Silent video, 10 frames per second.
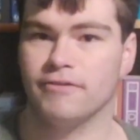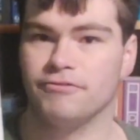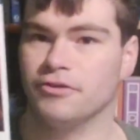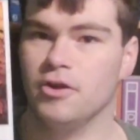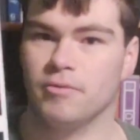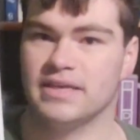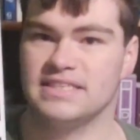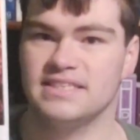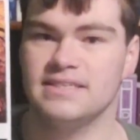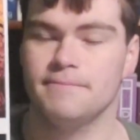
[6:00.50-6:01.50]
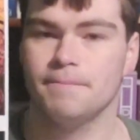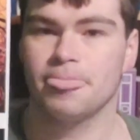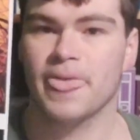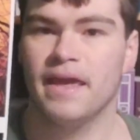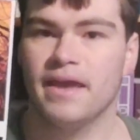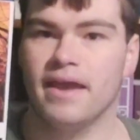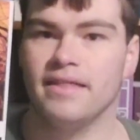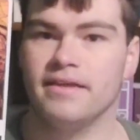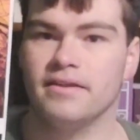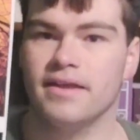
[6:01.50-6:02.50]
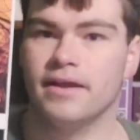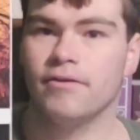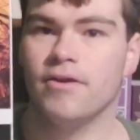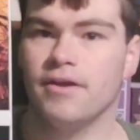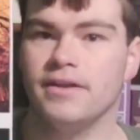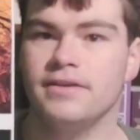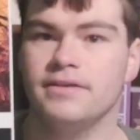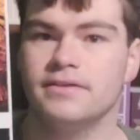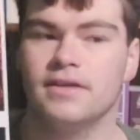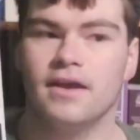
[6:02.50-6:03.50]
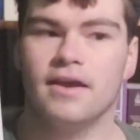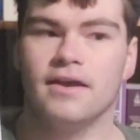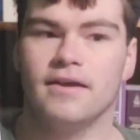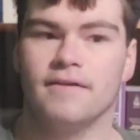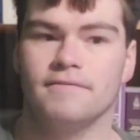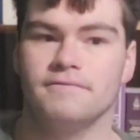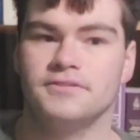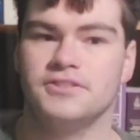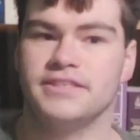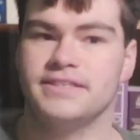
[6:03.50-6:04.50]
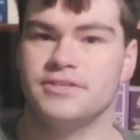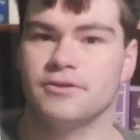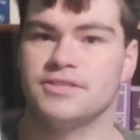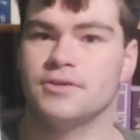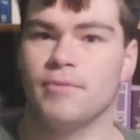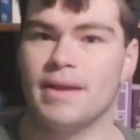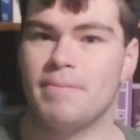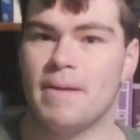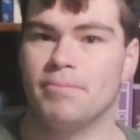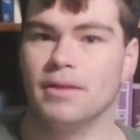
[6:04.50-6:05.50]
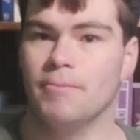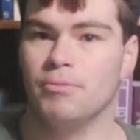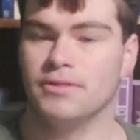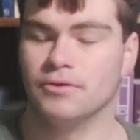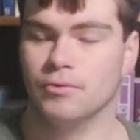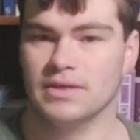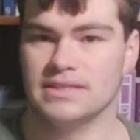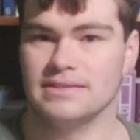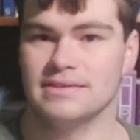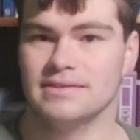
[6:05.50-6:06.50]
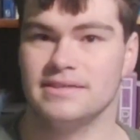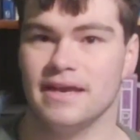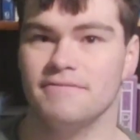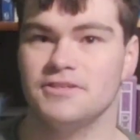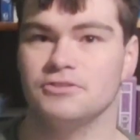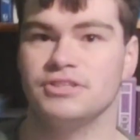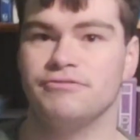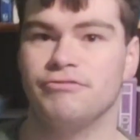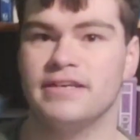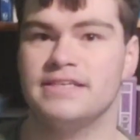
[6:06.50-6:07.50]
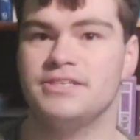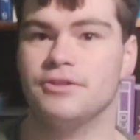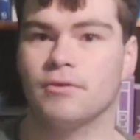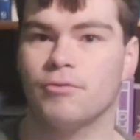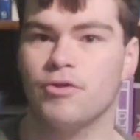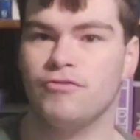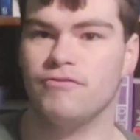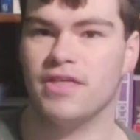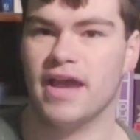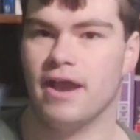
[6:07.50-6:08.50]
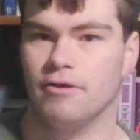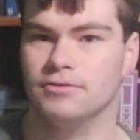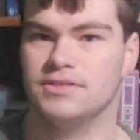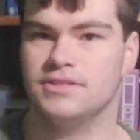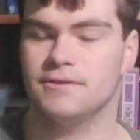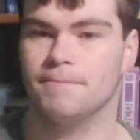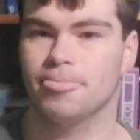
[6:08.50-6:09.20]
for no reason. And then later on, she starts to wake people up with her noises and stuff. So she flees to the roof of the house,